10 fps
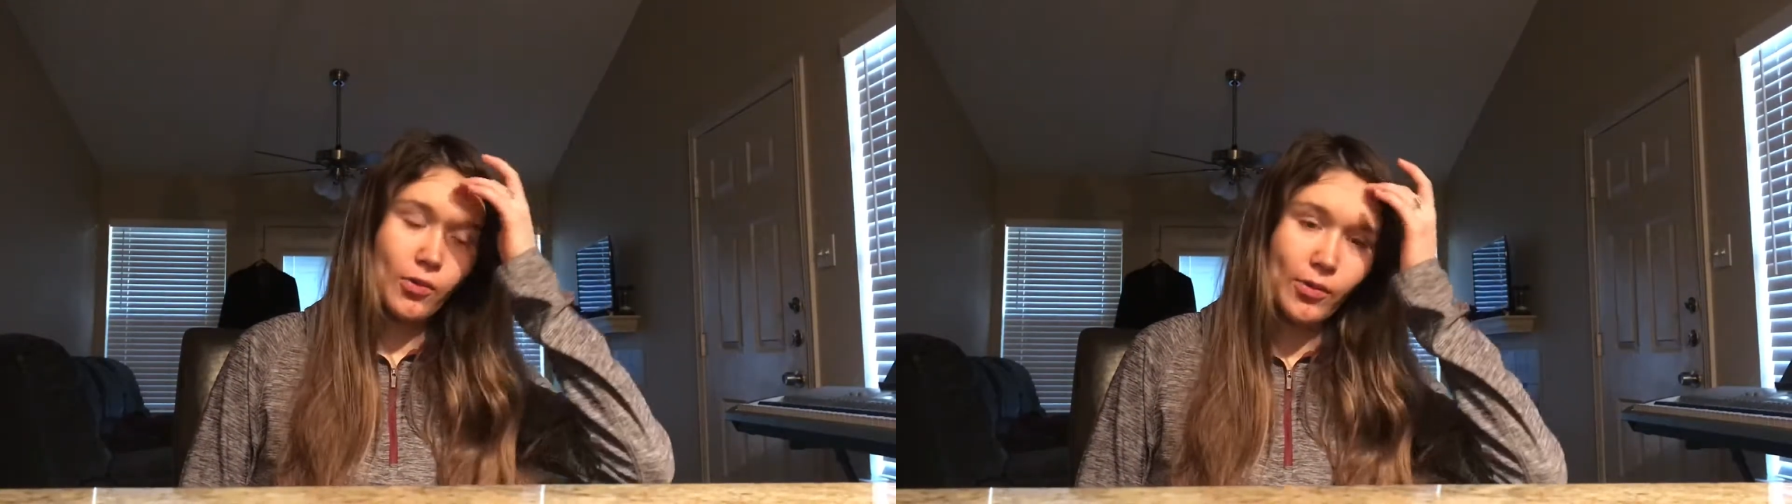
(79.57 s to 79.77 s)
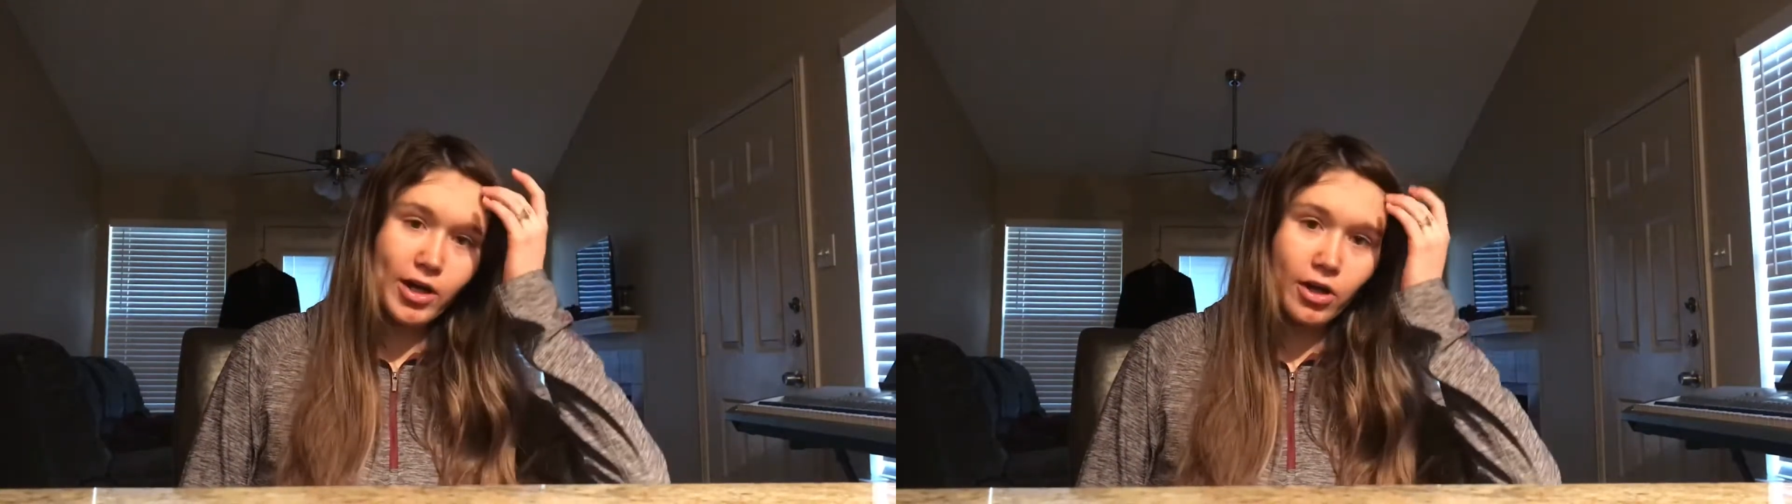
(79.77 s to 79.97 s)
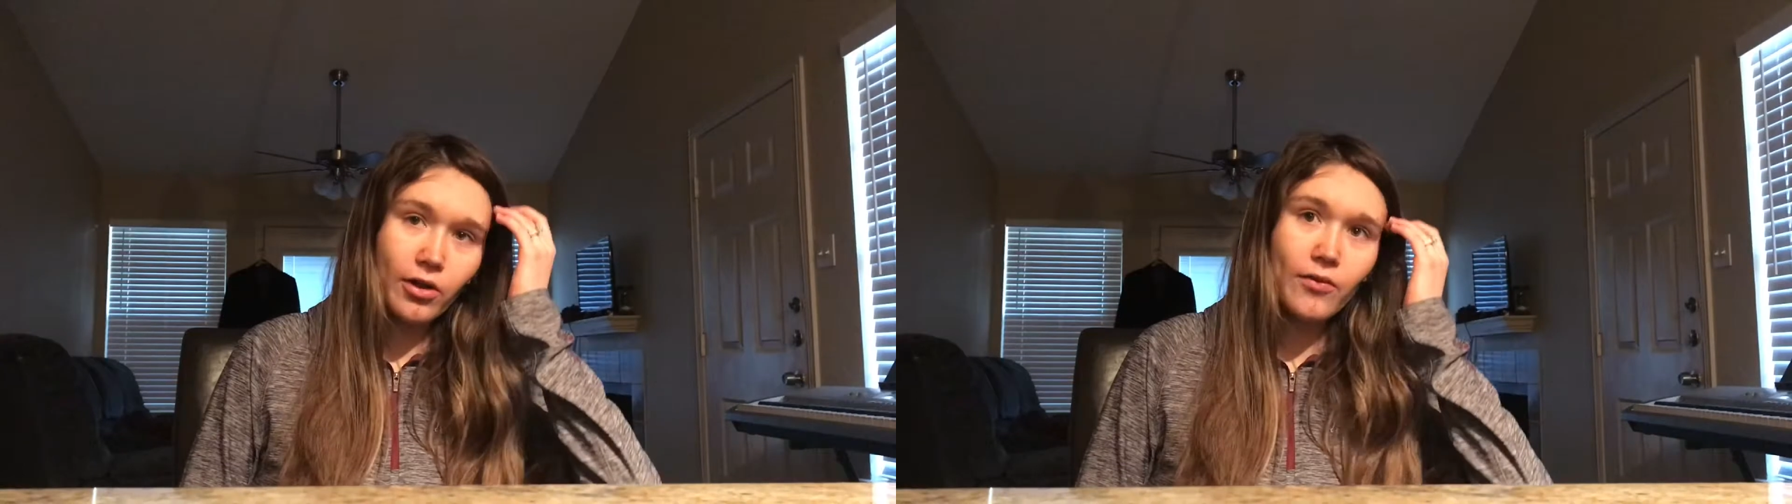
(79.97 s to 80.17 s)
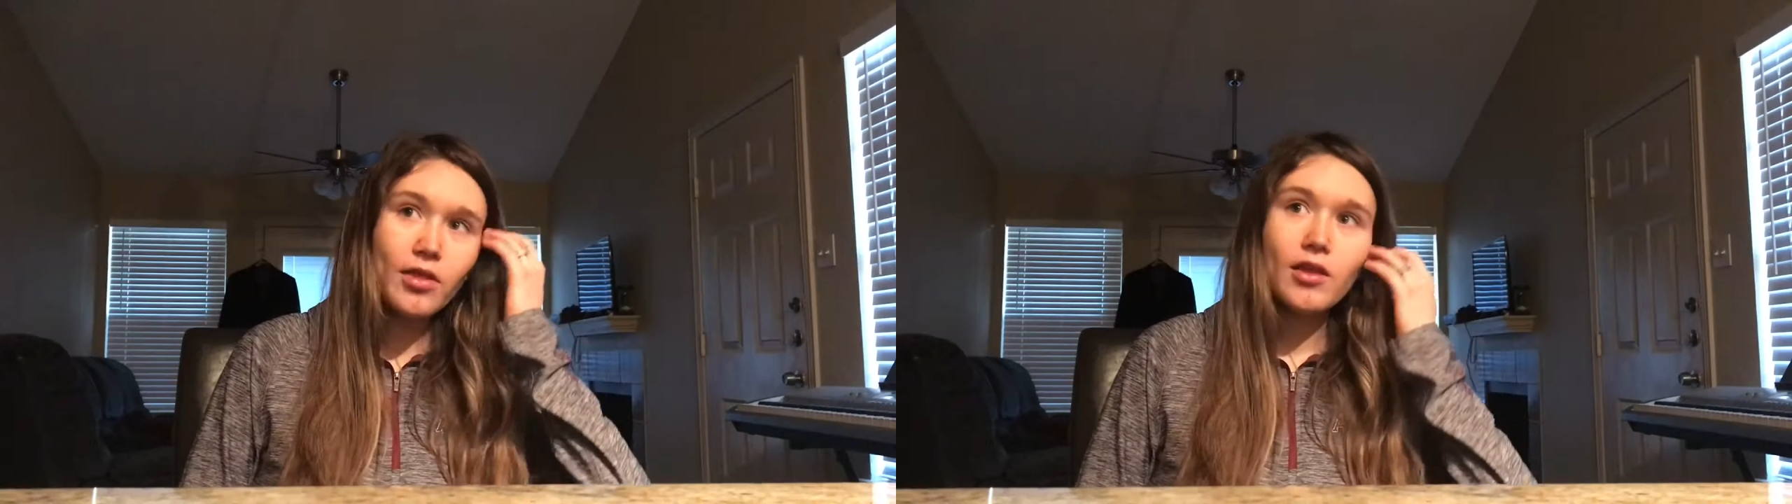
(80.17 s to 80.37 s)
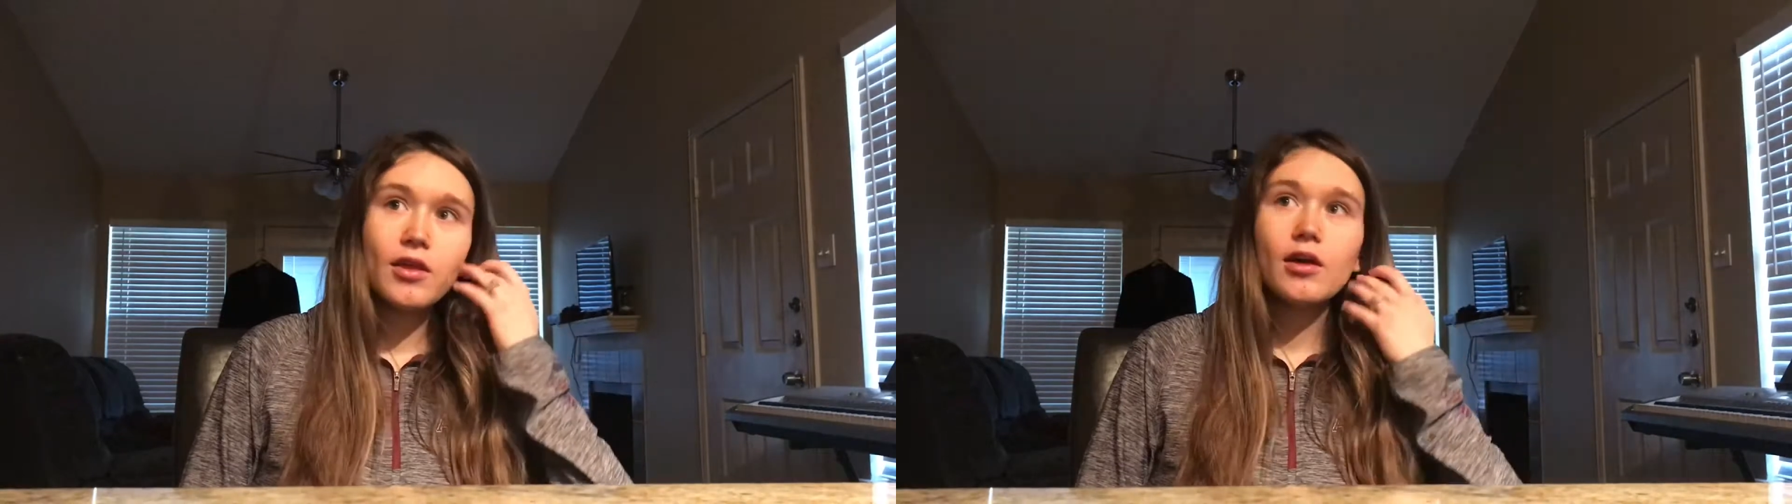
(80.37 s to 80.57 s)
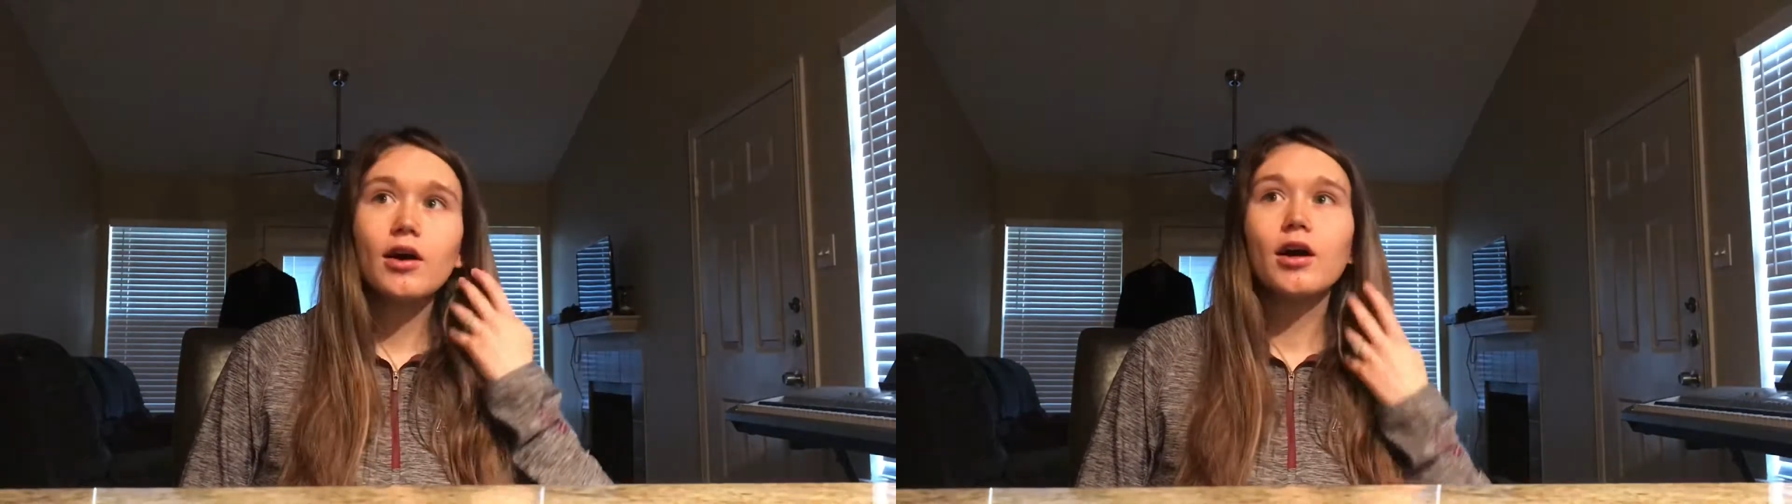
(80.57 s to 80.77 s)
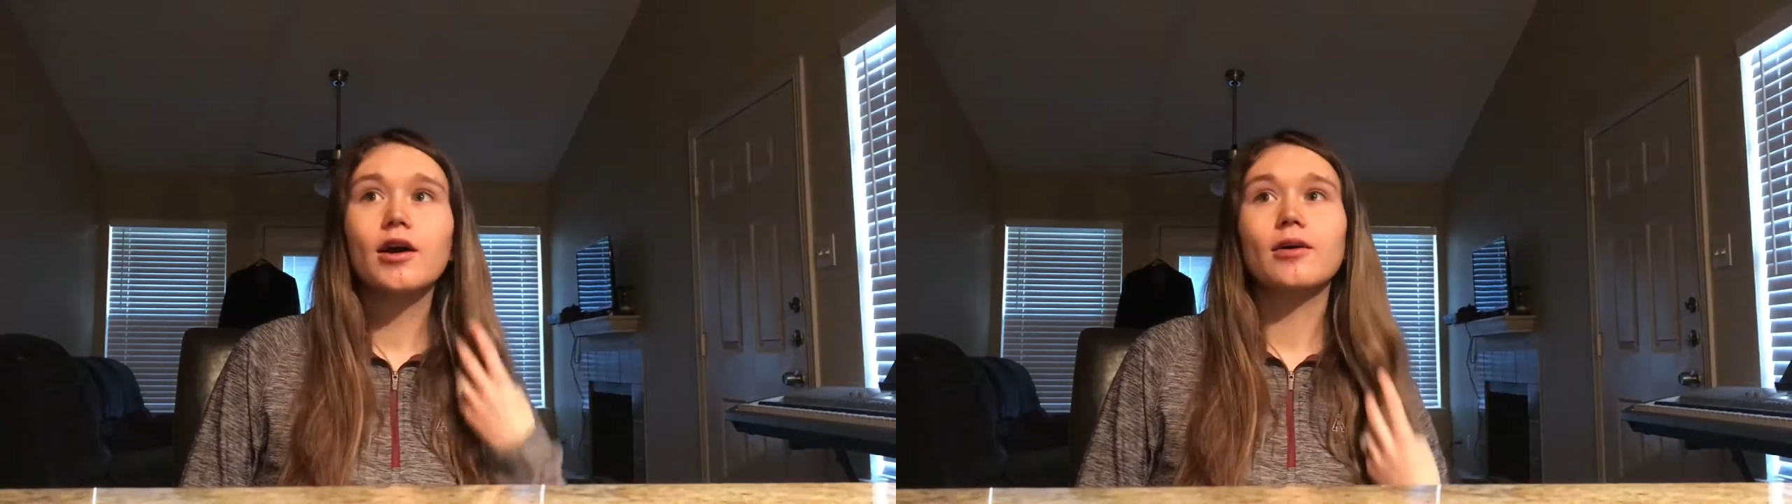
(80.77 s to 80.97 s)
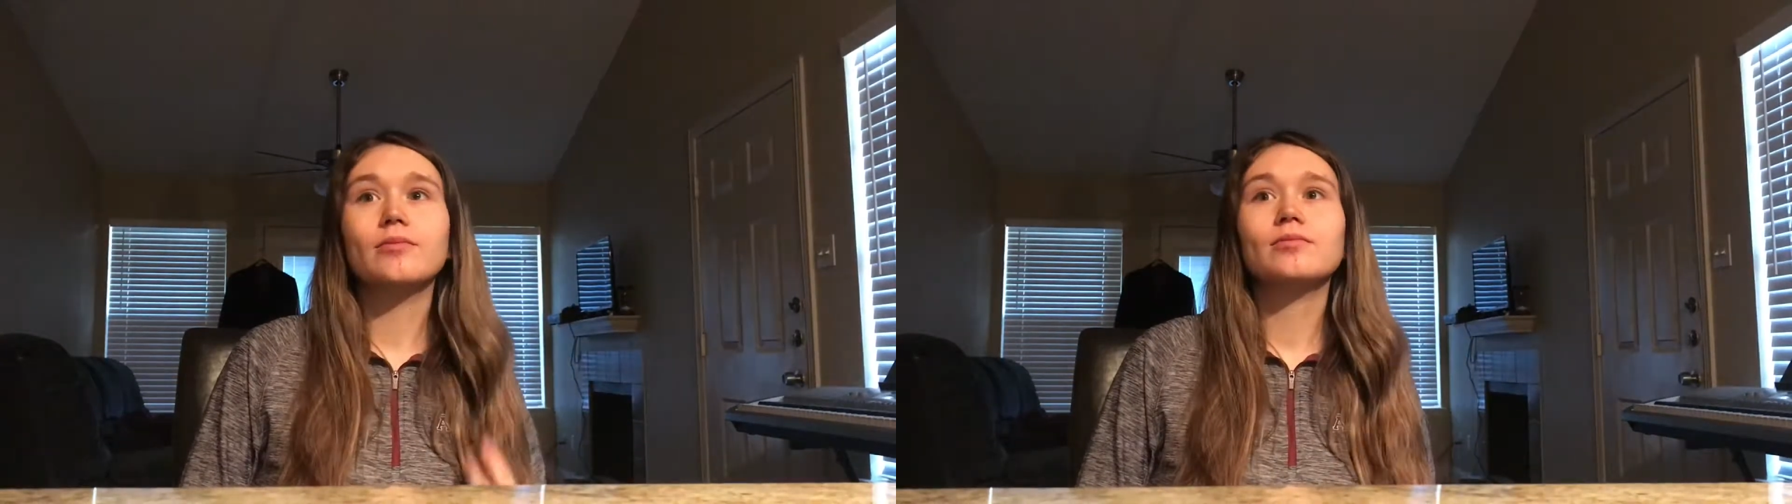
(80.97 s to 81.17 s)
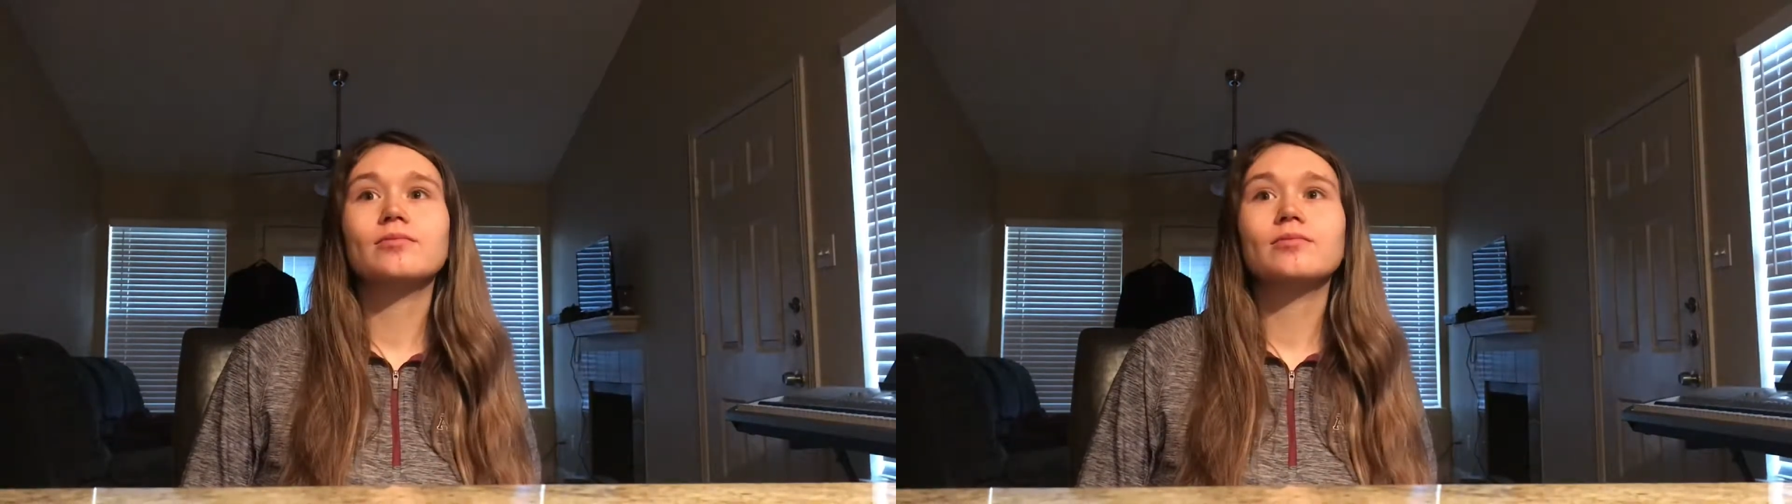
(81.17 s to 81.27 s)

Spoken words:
Well, I